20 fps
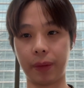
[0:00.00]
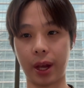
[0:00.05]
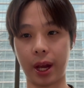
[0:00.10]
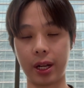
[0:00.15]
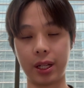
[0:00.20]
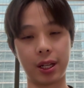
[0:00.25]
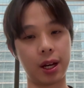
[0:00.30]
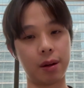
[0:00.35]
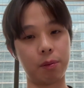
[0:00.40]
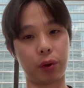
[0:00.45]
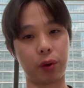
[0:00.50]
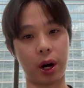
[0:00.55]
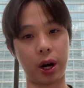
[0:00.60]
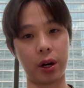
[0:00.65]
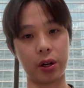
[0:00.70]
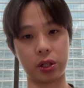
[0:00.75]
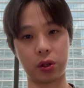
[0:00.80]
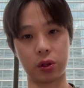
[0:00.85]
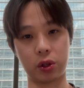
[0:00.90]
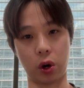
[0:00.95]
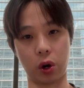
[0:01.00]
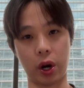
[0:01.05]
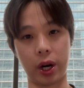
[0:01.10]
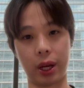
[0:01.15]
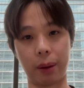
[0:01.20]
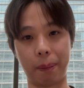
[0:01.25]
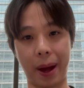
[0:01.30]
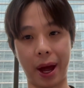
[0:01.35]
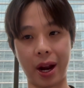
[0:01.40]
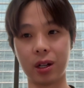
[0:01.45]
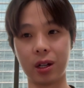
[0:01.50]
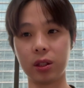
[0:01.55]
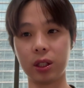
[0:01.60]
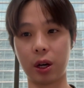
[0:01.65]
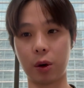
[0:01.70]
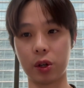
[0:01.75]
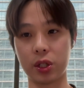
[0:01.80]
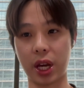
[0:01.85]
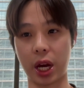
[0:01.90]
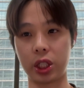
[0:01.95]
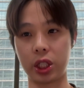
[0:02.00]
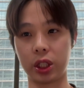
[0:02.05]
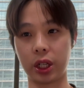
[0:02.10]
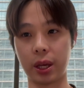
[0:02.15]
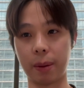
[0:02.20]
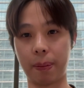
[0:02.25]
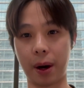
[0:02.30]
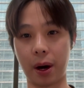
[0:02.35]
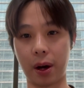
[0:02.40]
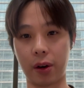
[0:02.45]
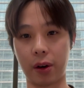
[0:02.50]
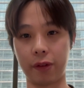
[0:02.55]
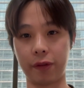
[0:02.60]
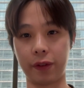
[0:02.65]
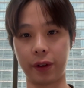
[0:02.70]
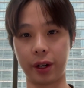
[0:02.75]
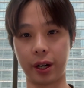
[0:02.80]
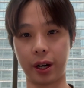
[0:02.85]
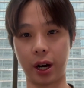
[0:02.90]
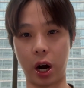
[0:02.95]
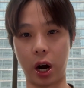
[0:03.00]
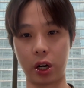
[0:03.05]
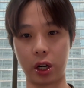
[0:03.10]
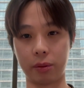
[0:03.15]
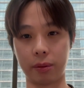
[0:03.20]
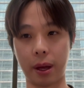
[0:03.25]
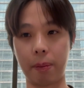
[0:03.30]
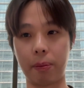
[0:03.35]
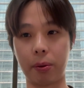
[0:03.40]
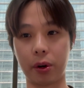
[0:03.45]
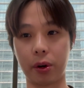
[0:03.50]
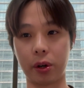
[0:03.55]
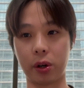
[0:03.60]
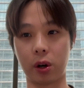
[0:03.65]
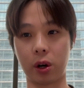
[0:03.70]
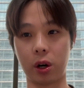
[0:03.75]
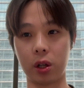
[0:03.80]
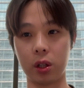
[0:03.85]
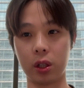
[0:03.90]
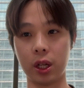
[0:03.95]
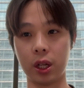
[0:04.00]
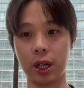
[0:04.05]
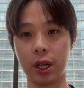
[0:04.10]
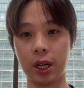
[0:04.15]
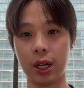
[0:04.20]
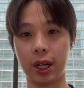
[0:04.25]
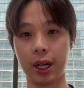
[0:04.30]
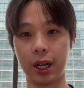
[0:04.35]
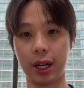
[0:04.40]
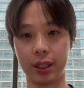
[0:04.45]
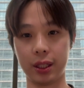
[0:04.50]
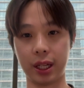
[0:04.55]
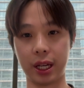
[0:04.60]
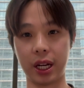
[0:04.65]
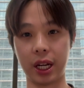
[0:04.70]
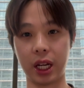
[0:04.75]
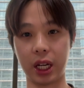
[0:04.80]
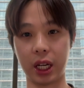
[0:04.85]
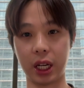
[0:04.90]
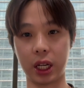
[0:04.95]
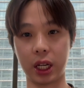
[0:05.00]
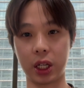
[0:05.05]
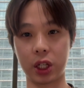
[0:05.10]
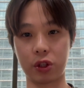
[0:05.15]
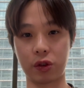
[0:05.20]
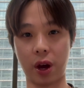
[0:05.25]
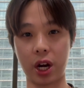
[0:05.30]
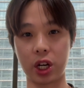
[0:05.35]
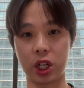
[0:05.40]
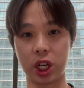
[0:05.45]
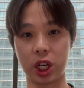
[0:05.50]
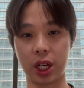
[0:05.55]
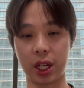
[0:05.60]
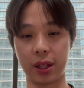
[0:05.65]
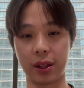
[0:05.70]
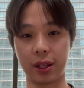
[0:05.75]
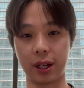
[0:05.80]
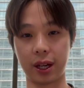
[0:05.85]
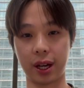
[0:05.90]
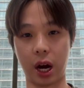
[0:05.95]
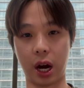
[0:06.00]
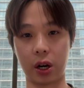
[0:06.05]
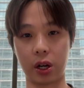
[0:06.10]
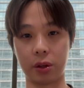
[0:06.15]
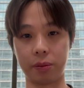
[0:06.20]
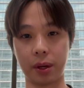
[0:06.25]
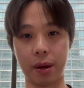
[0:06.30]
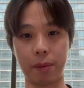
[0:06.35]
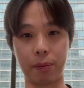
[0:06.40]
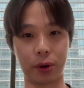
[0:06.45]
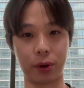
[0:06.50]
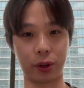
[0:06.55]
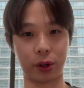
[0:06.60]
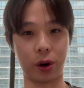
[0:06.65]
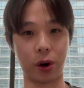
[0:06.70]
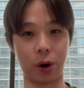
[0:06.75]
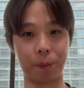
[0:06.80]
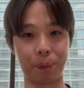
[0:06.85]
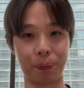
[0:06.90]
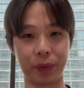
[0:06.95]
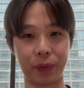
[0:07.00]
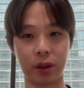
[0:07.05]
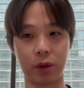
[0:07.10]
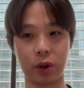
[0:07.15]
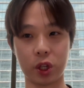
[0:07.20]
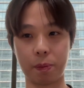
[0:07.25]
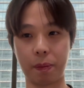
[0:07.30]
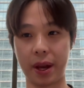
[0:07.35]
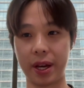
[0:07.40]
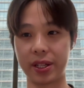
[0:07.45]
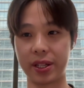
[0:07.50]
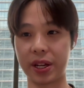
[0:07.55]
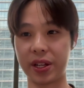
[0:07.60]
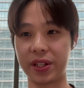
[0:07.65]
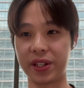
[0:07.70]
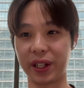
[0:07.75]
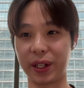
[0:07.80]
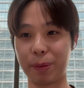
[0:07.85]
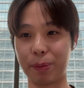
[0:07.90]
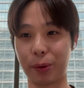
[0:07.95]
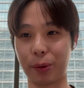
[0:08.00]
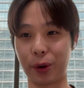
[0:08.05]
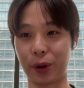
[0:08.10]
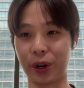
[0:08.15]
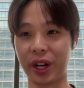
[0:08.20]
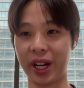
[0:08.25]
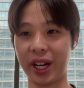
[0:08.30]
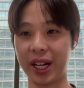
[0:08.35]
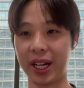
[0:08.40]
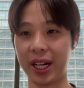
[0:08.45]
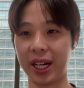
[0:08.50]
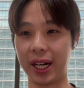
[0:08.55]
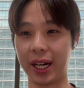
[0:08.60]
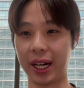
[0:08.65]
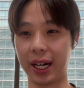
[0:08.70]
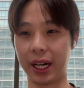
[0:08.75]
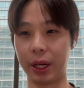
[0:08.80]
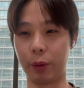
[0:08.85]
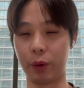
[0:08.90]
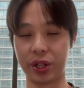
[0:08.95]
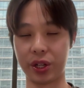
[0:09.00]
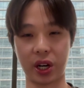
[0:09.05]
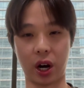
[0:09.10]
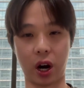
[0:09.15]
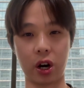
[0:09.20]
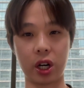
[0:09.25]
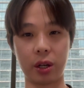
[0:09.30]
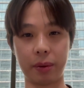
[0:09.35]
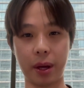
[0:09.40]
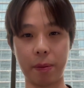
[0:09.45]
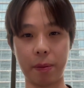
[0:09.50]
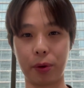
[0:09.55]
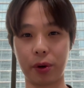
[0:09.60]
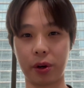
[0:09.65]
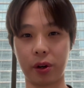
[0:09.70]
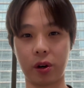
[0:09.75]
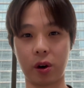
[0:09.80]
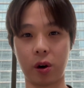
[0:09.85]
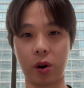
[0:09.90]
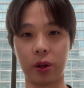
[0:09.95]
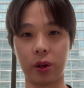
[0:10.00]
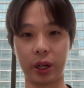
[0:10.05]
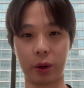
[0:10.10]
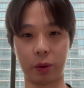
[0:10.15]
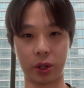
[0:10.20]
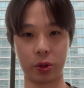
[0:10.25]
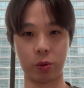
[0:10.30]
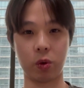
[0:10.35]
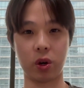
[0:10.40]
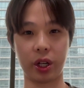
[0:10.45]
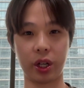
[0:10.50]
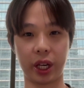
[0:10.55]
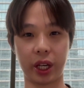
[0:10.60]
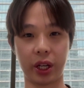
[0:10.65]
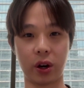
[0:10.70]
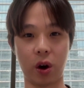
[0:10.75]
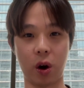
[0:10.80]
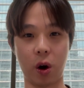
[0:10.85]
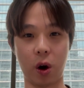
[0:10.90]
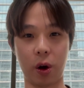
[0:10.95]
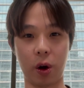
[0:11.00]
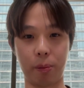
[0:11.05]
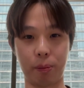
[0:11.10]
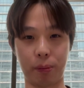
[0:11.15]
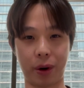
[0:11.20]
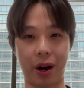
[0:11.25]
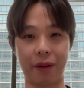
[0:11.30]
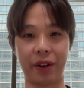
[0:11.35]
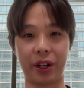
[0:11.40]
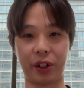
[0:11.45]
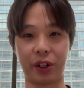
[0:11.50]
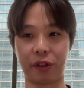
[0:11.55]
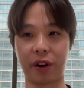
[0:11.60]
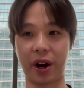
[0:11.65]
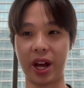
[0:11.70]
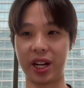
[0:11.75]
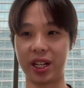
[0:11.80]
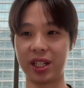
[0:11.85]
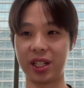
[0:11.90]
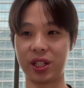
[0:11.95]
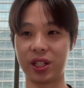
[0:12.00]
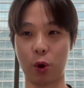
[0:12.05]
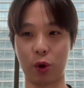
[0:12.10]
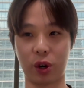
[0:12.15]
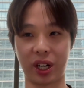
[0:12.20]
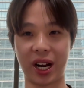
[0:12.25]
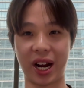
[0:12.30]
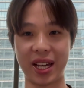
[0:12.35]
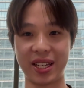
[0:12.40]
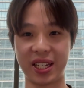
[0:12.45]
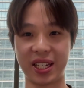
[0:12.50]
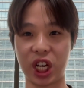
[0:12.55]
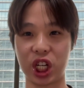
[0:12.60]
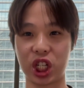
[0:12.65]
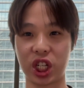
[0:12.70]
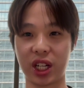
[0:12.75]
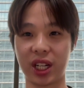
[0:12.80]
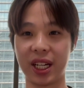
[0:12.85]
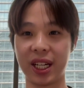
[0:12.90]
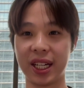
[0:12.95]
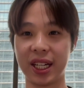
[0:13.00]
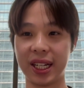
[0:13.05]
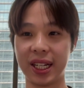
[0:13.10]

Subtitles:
And then prior to joining Pendle, I was actually part of RWA protocol, leading strategy at the RWA protocol. It was based in Singapore. It was an RWA protocol that was working on private credit tokenization,